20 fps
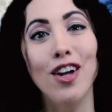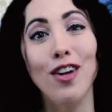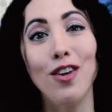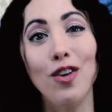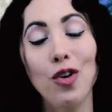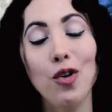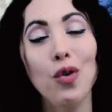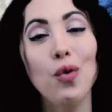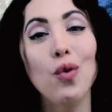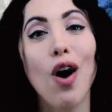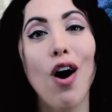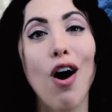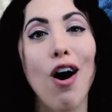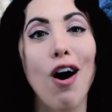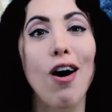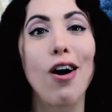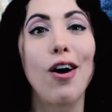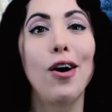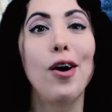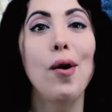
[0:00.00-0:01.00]
You
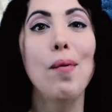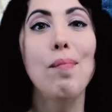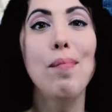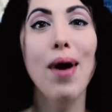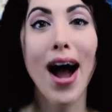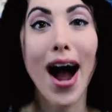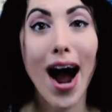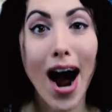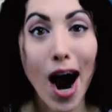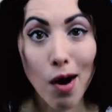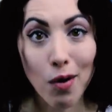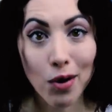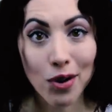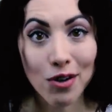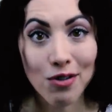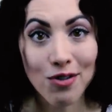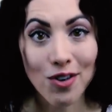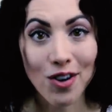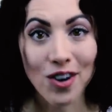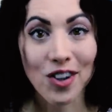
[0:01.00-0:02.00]
are
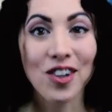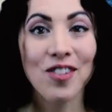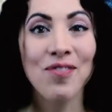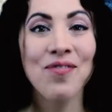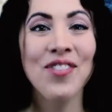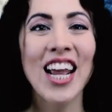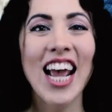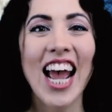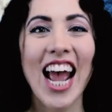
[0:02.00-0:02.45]
powerful,